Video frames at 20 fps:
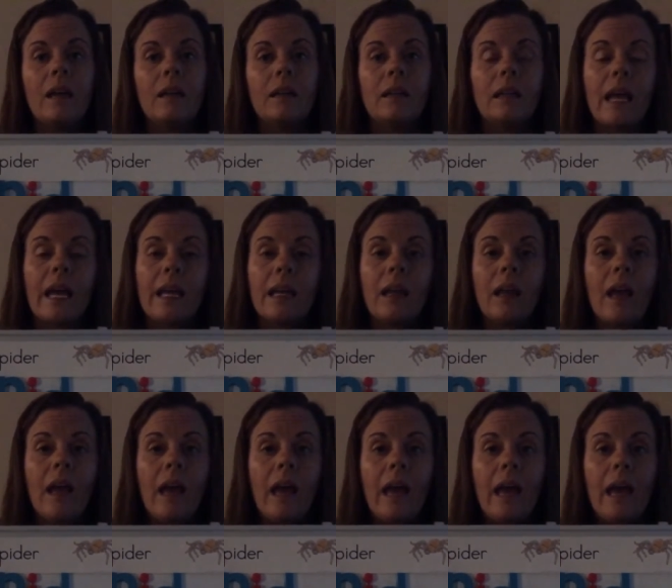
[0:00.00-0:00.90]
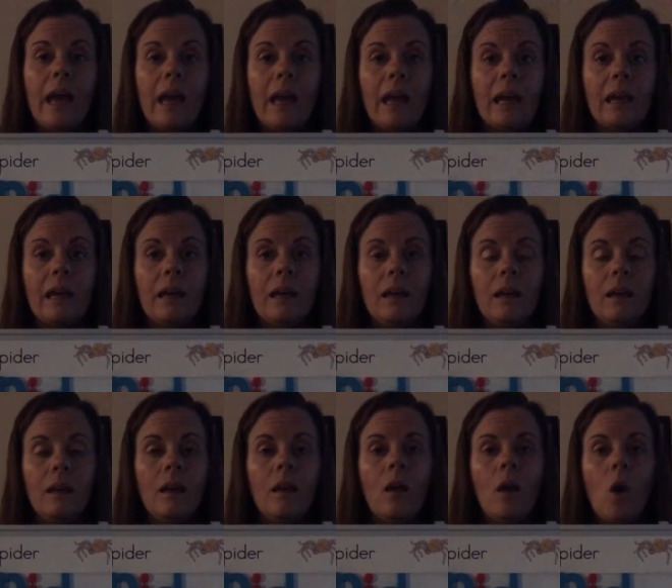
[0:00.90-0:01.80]
like egg,
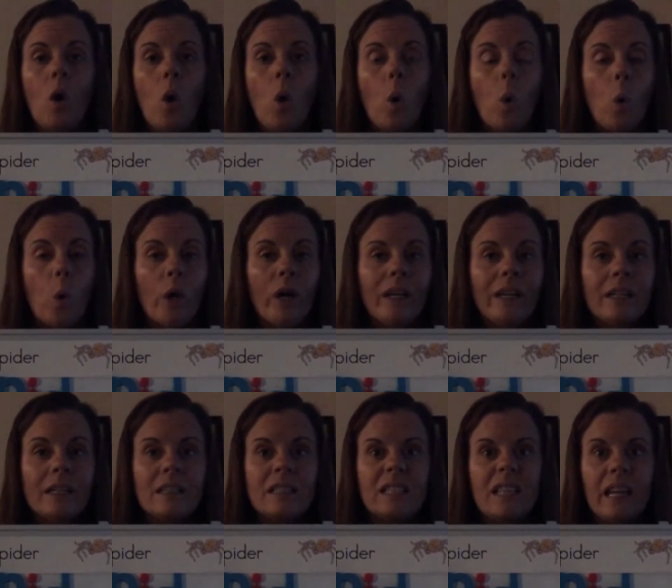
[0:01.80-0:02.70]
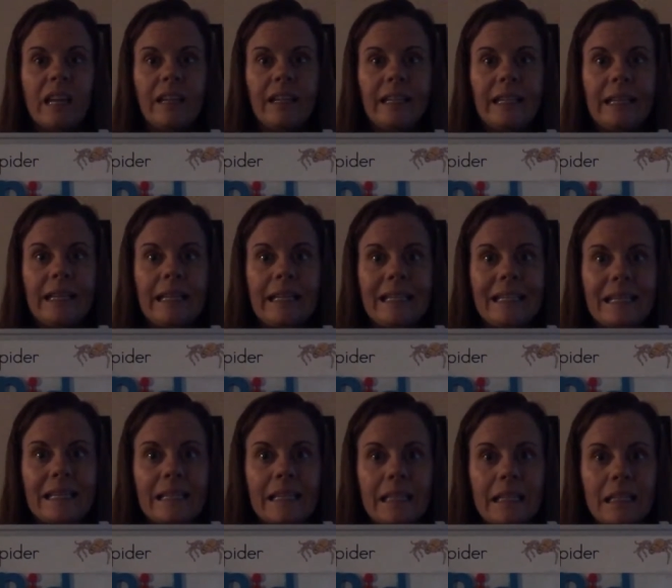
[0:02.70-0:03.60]
or it can say
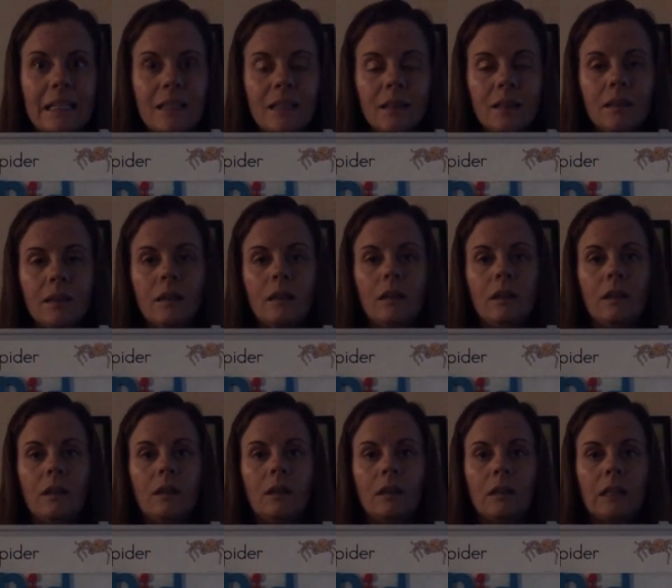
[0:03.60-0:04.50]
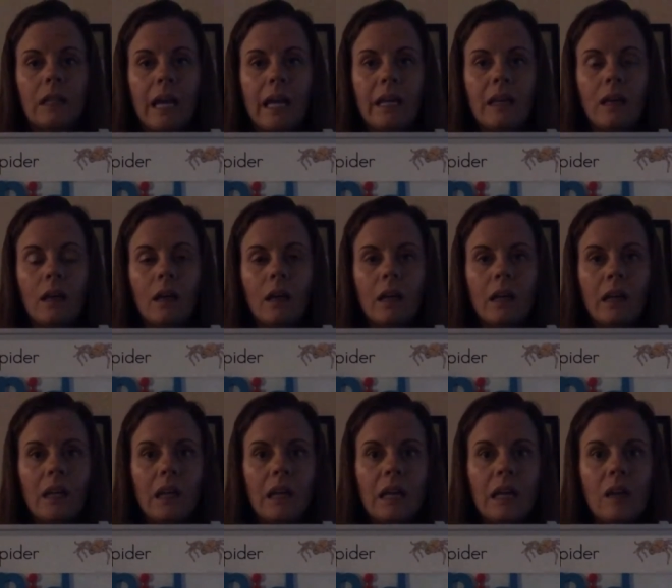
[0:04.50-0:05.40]
E, like
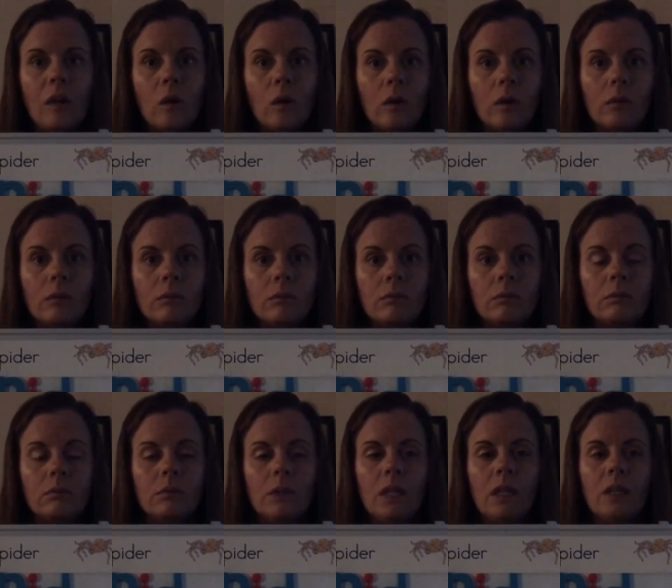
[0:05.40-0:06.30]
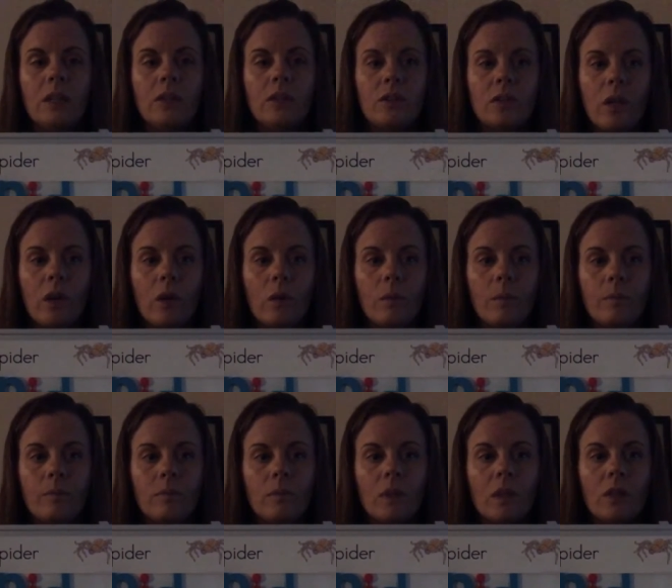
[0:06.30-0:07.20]
eagle. So,
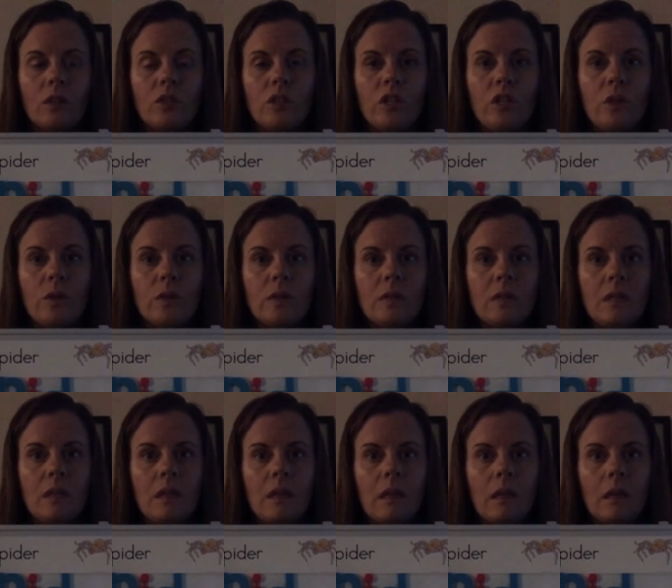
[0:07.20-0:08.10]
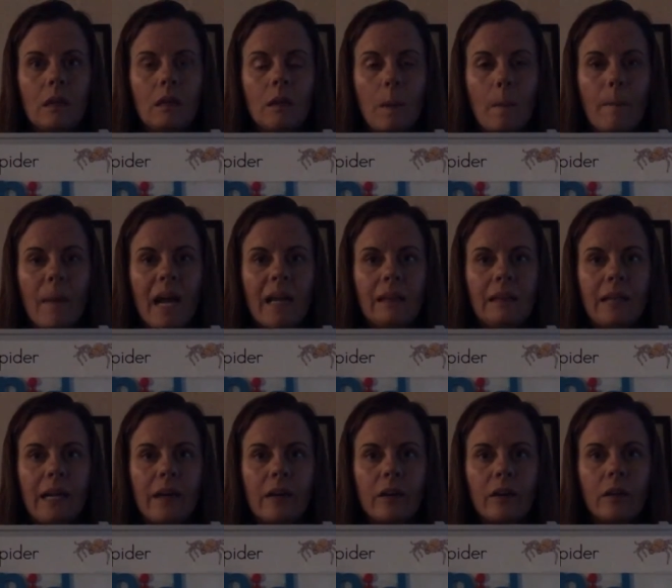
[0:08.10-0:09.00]
do you see my
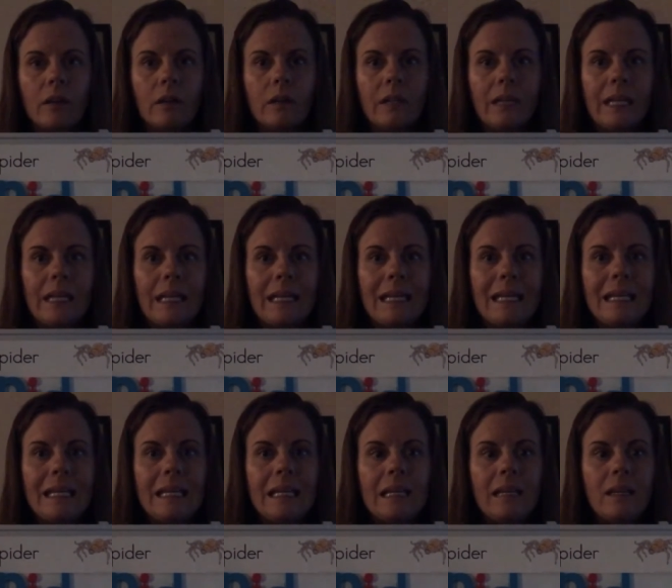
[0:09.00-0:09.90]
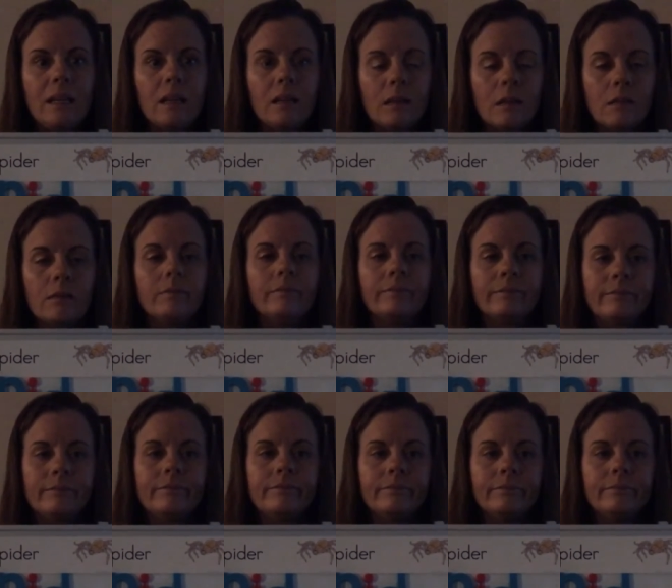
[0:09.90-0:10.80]
letter E?
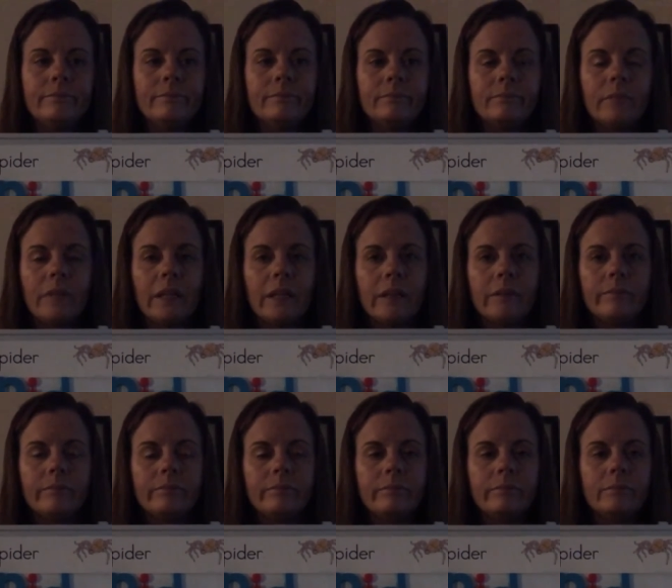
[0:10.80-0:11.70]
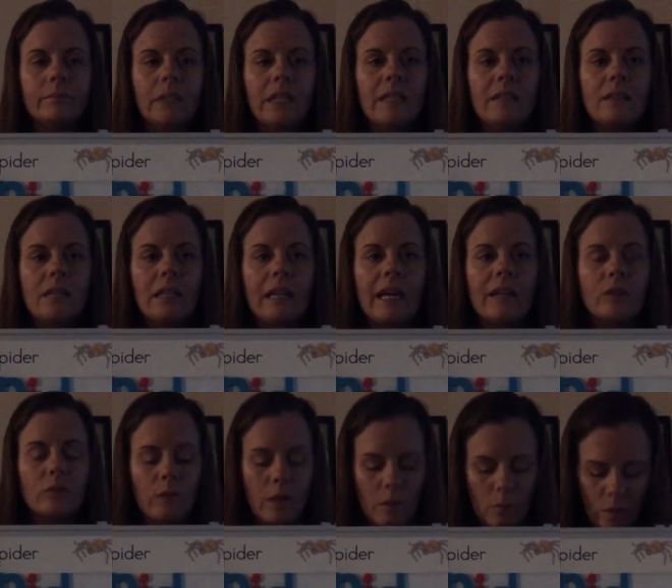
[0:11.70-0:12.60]
Yeah, he's the
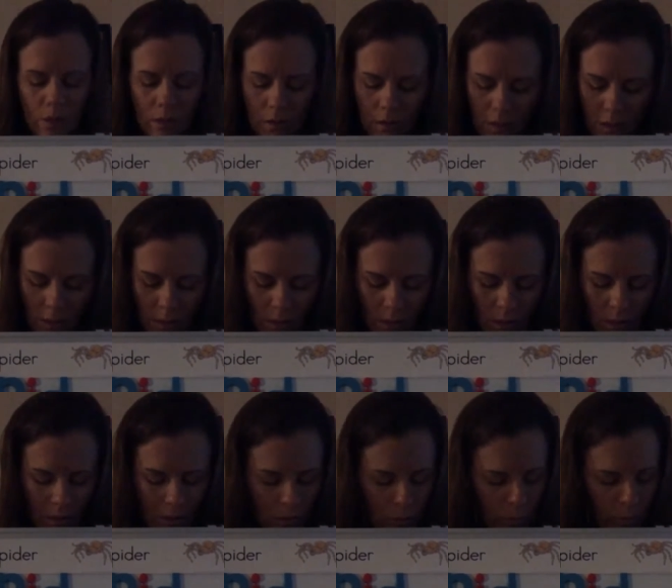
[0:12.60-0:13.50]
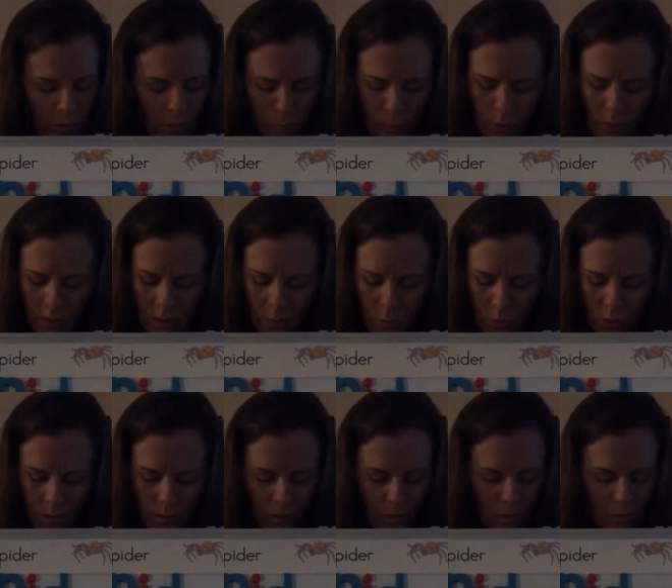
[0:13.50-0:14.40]
last red one. So we're going to put him where
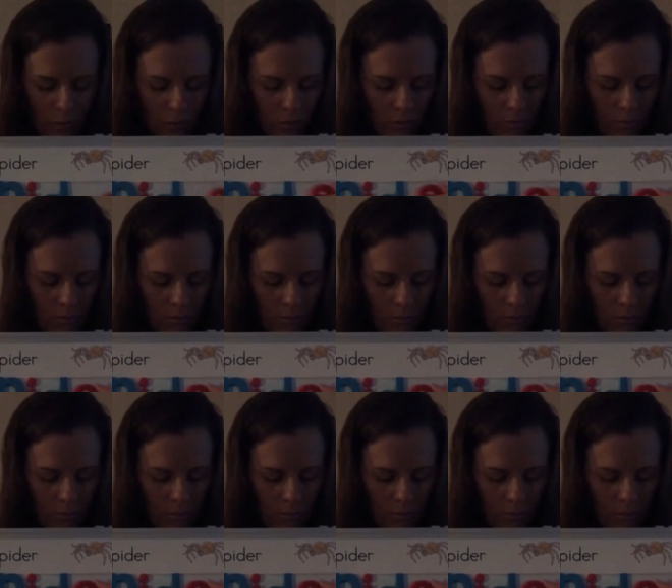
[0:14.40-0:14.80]
he goes.